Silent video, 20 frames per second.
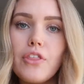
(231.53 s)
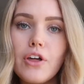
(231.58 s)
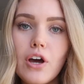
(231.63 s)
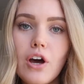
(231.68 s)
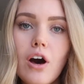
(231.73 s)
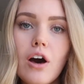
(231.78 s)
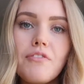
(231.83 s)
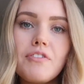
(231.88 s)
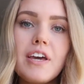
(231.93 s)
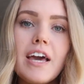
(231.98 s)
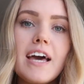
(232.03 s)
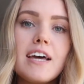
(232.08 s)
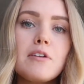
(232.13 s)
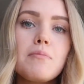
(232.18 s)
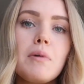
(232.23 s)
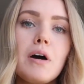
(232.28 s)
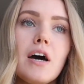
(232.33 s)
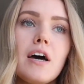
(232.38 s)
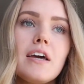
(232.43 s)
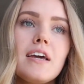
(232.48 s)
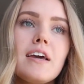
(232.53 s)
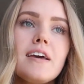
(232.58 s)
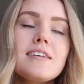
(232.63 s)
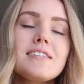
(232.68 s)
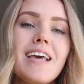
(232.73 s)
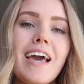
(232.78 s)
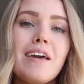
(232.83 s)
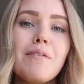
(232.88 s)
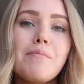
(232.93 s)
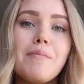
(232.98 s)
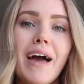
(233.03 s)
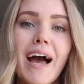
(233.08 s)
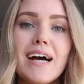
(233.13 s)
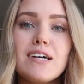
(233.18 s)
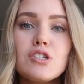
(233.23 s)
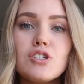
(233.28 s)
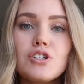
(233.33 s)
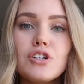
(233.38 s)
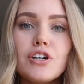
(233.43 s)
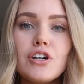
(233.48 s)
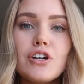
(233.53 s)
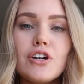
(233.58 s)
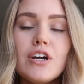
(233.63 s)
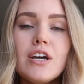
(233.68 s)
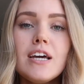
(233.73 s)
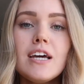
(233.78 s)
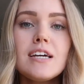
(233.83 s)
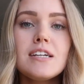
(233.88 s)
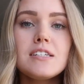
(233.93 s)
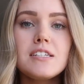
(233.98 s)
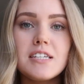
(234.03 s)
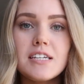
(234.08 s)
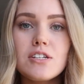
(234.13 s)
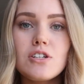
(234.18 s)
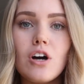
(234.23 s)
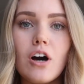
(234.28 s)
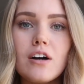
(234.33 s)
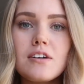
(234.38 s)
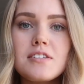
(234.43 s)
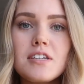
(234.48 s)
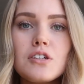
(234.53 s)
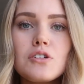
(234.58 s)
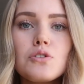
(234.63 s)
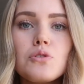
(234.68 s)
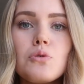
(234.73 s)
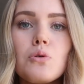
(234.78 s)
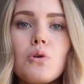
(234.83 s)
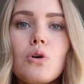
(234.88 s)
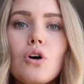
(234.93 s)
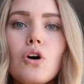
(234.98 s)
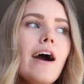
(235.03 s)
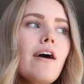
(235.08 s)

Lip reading: The coffee enema is a master detoxing tool.